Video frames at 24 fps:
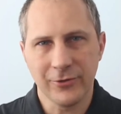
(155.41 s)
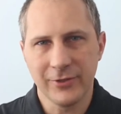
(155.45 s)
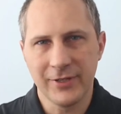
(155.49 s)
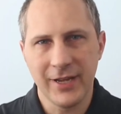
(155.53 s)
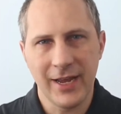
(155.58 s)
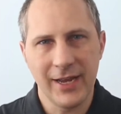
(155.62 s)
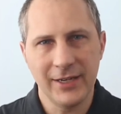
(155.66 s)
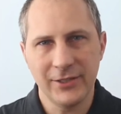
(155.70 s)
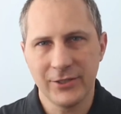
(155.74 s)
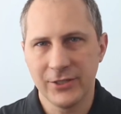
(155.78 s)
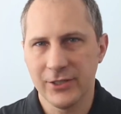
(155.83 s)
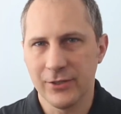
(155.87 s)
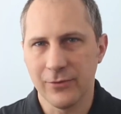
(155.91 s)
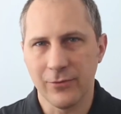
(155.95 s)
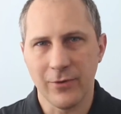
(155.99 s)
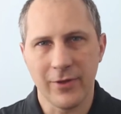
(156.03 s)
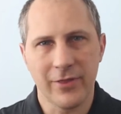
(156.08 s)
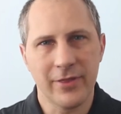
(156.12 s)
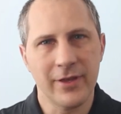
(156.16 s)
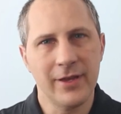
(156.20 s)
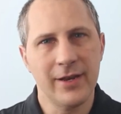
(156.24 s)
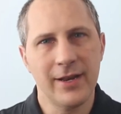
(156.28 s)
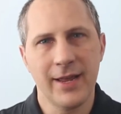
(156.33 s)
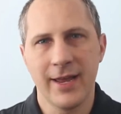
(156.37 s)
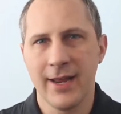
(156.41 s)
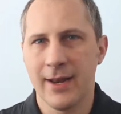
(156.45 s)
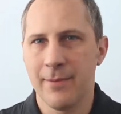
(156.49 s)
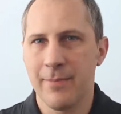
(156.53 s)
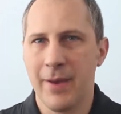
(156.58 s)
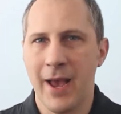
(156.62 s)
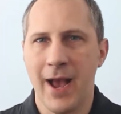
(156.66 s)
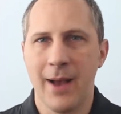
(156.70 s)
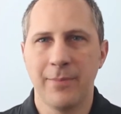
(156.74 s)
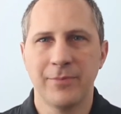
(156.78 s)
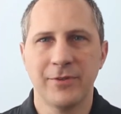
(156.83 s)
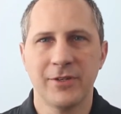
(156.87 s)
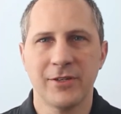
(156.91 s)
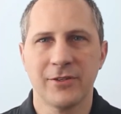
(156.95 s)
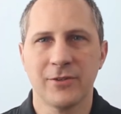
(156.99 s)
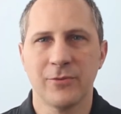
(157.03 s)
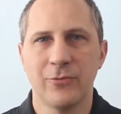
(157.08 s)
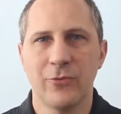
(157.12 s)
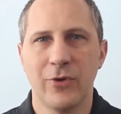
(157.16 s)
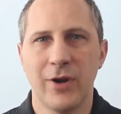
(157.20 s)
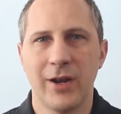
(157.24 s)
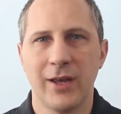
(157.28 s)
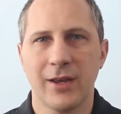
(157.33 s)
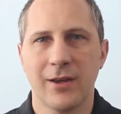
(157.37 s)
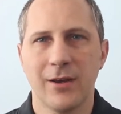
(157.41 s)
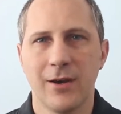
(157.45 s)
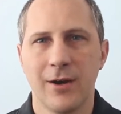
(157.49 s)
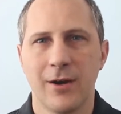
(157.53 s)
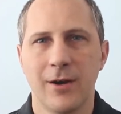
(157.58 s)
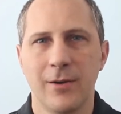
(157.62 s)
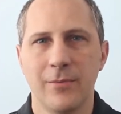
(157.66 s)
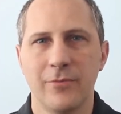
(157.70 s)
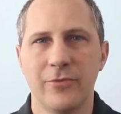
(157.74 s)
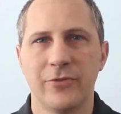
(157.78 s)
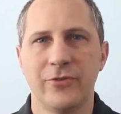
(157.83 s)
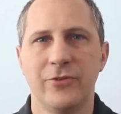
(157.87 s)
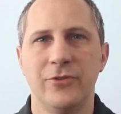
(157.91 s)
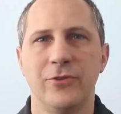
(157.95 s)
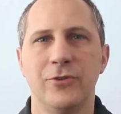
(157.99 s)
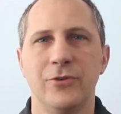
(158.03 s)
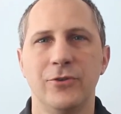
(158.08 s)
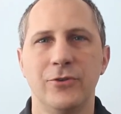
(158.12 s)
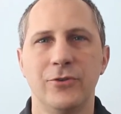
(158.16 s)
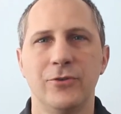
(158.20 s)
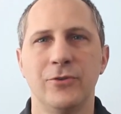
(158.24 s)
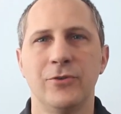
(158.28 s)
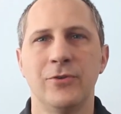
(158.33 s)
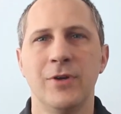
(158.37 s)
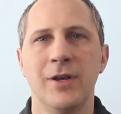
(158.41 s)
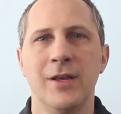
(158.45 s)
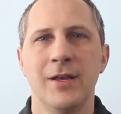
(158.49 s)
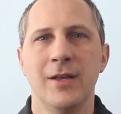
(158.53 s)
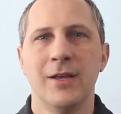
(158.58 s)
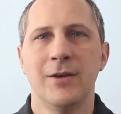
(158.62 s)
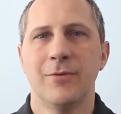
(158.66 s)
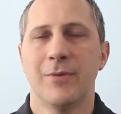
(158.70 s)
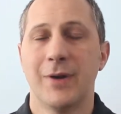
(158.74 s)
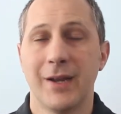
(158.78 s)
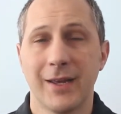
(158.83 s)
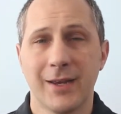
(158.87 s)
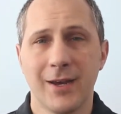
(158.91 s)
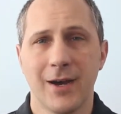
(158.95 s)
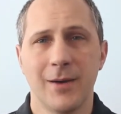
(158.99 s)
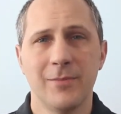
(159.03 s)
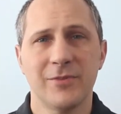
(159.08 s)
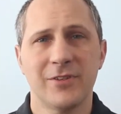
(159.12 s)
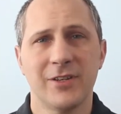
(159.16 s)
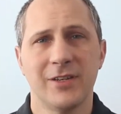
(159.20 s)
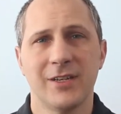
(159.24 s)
tension within Anabaptism when it comes